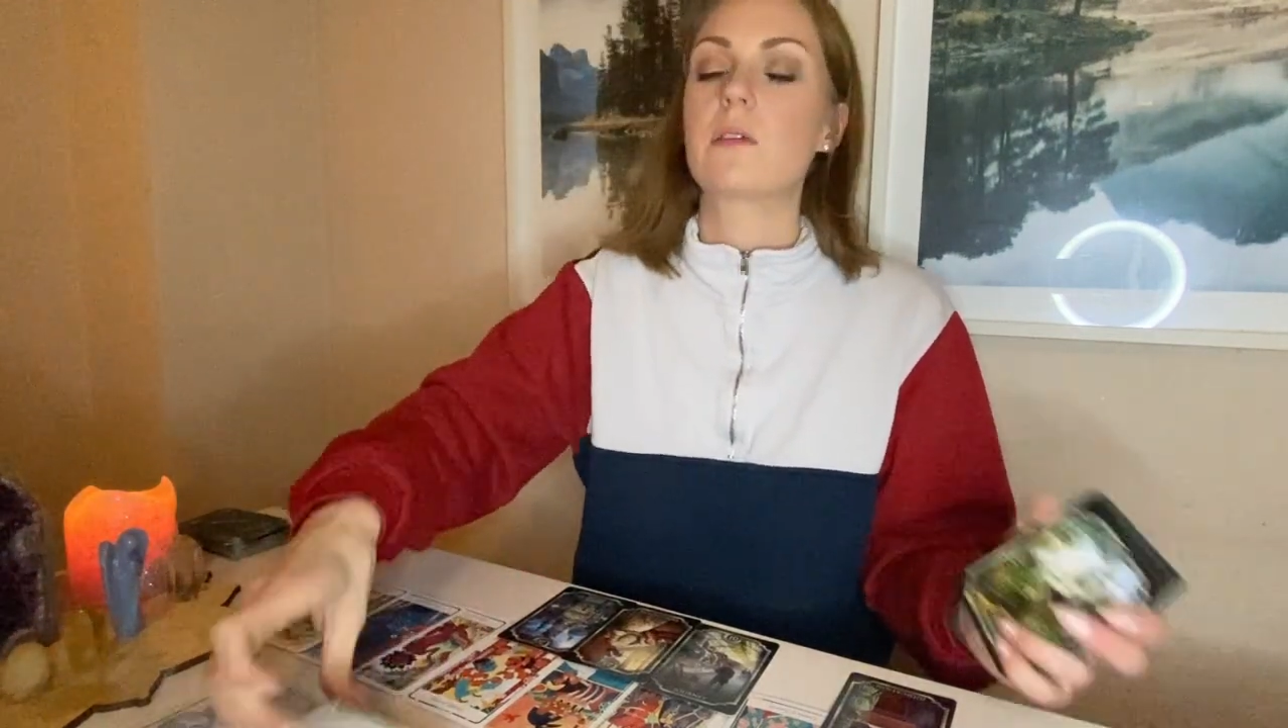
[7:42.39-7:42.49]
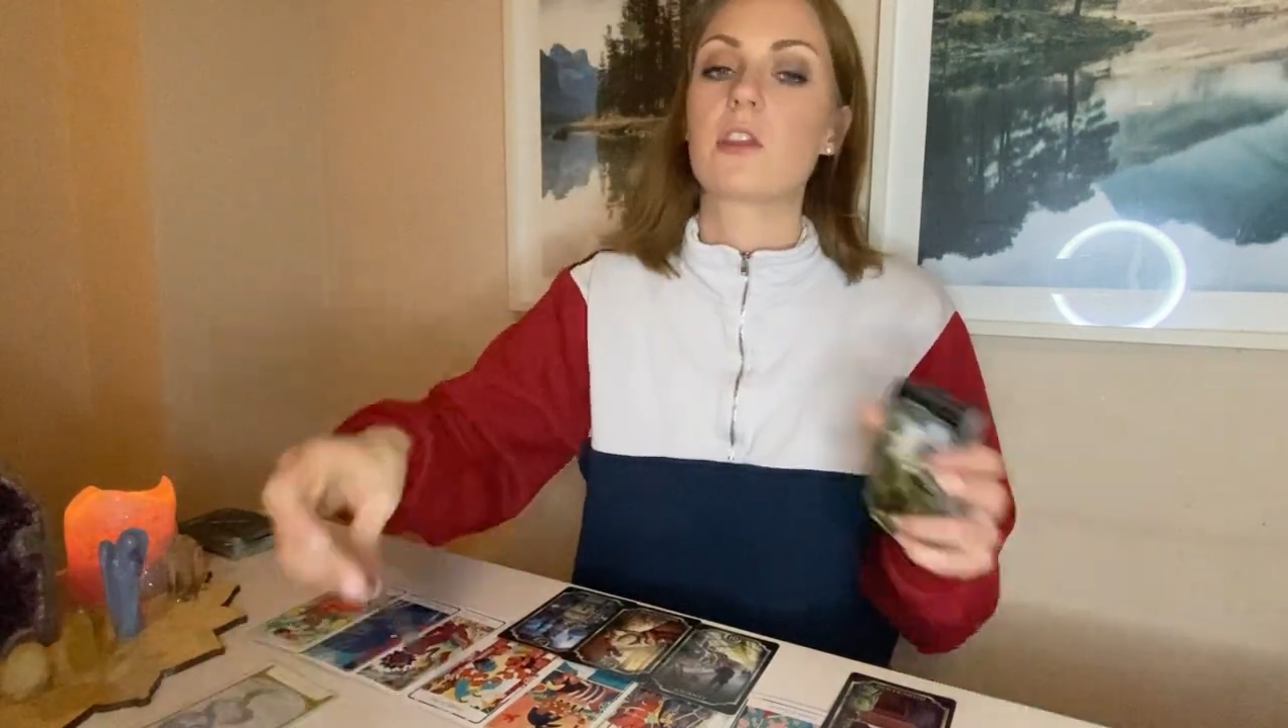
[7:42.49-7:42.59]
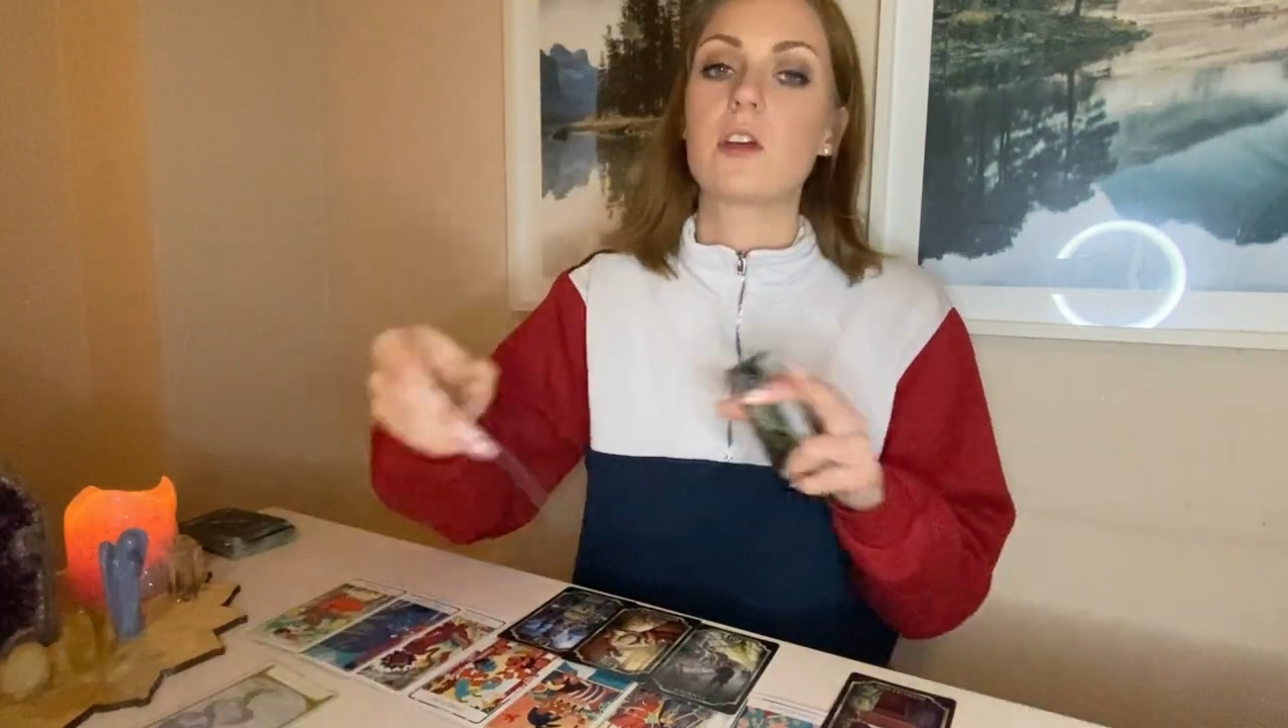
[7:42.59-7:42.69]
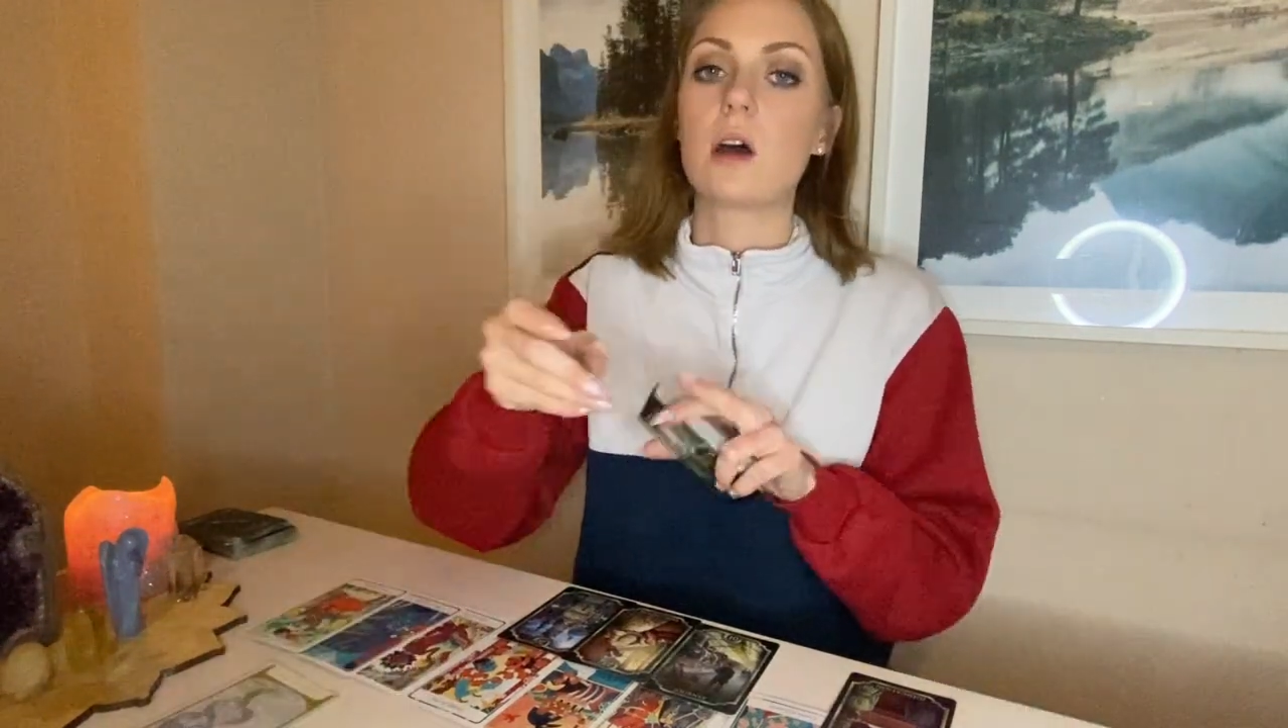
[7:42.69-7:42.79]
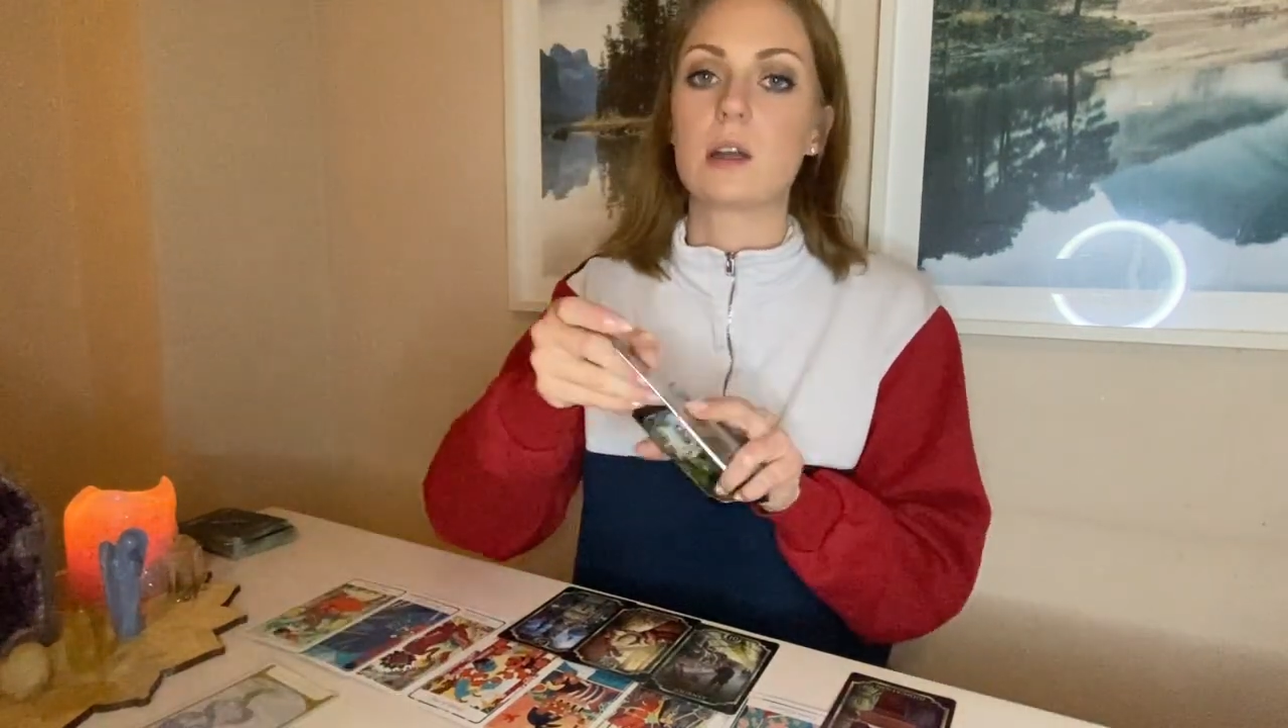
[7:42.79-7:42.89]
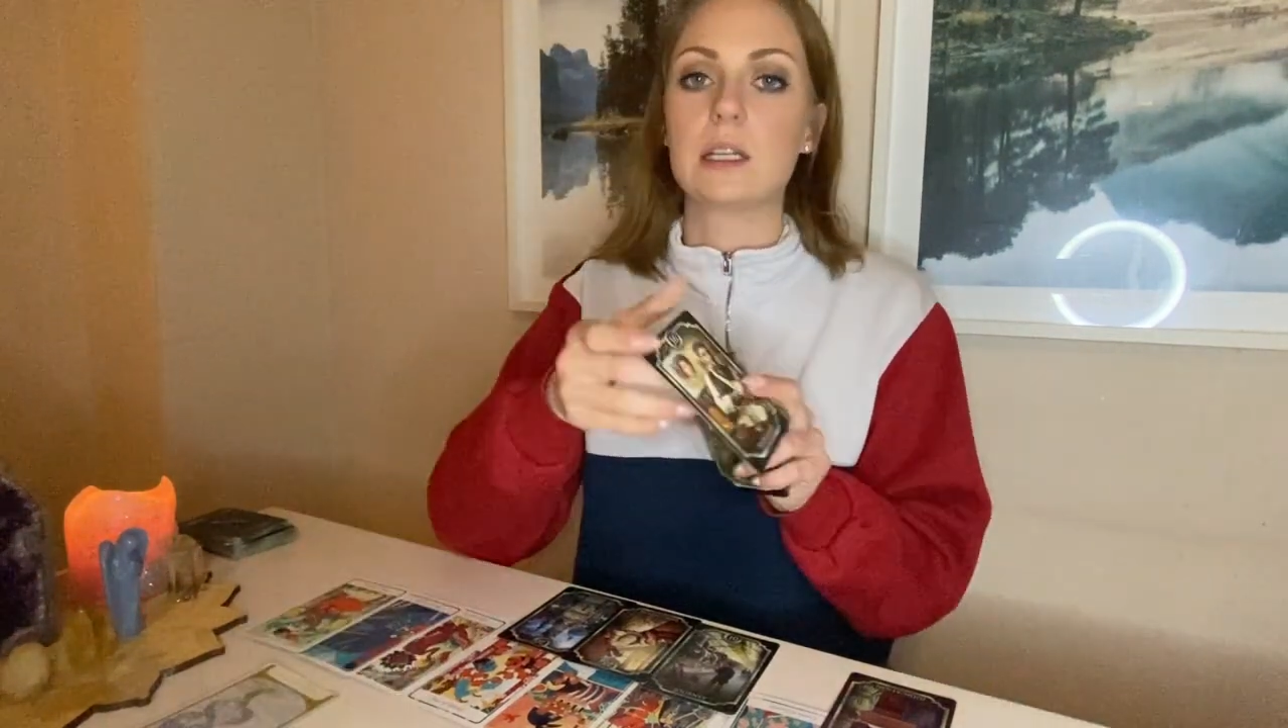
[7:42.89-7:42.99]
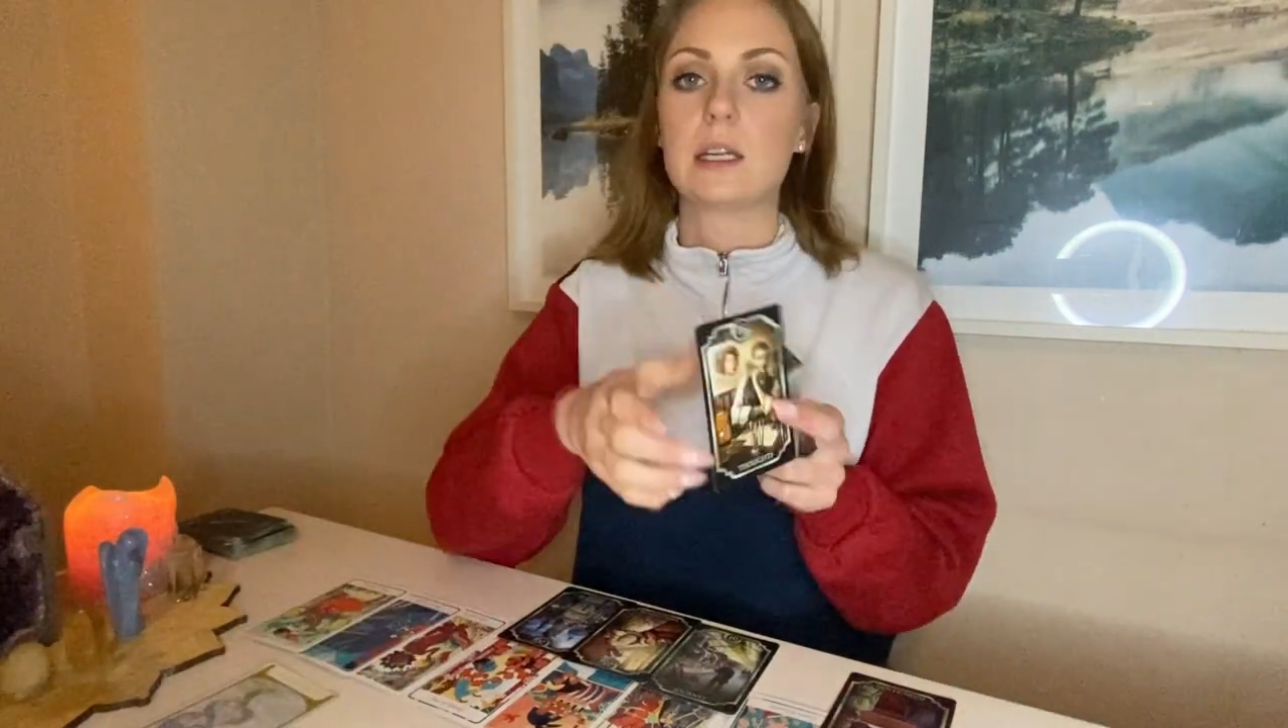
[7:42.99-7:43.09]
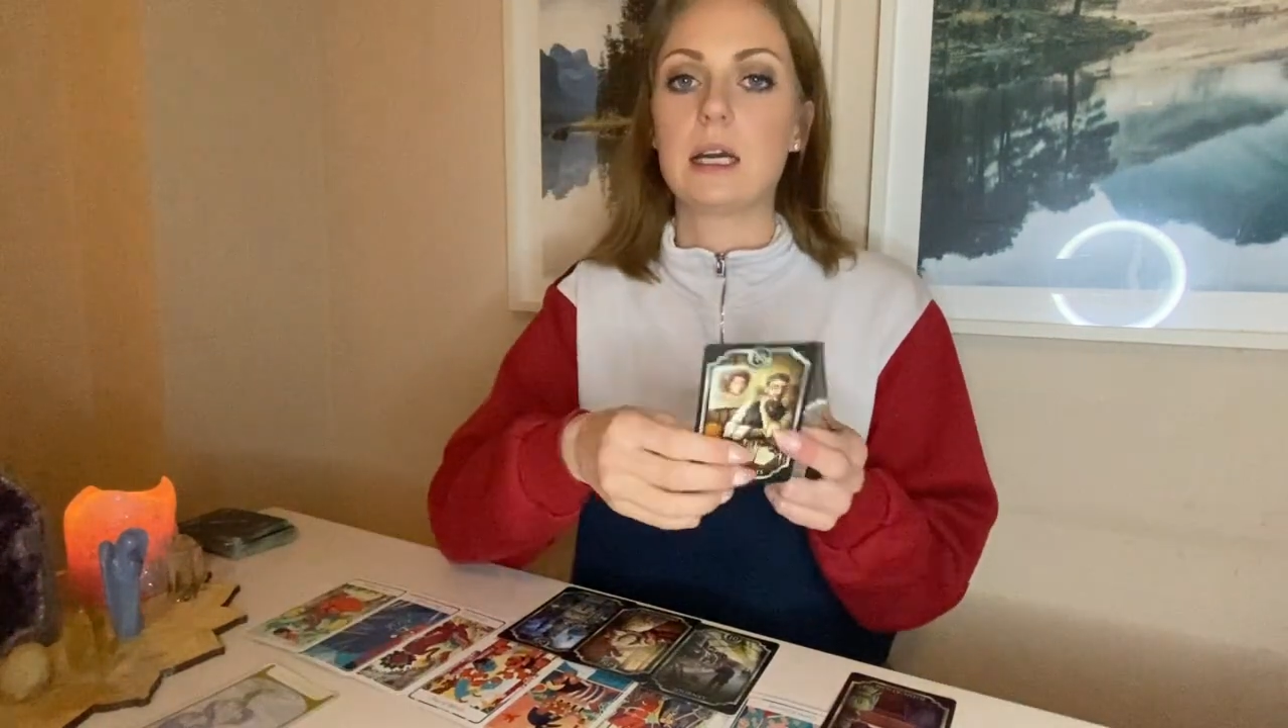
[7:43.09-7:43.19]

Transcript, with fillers: thought into